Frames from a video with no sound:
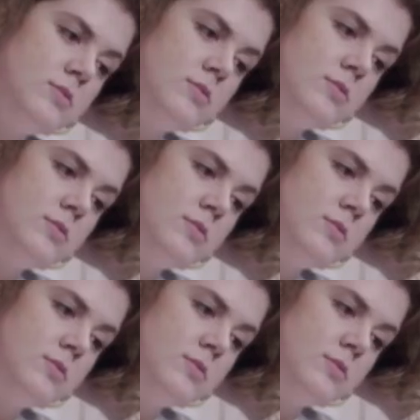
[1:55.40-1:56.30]

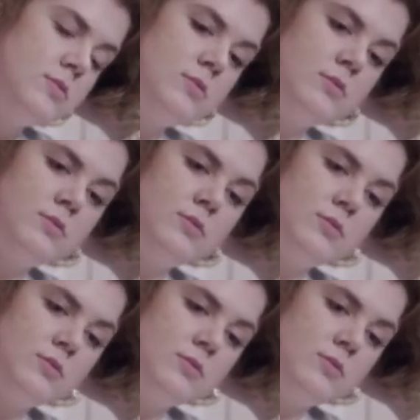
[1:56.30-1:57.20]

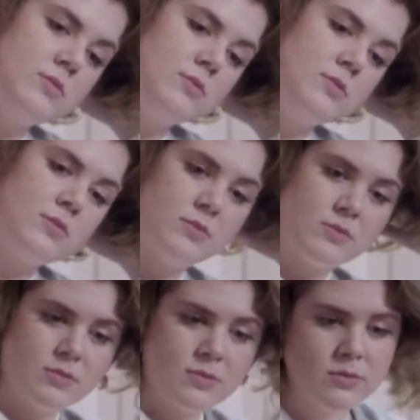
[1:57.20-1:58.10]

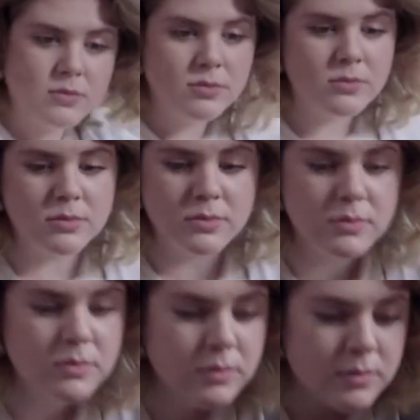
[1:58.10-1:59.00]

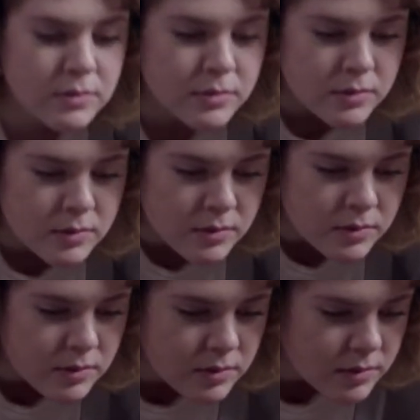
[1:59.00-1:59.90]

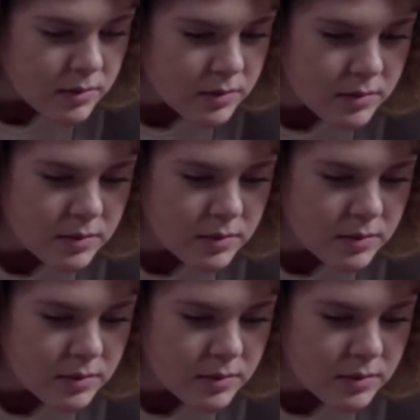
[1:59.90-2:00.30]
(silence)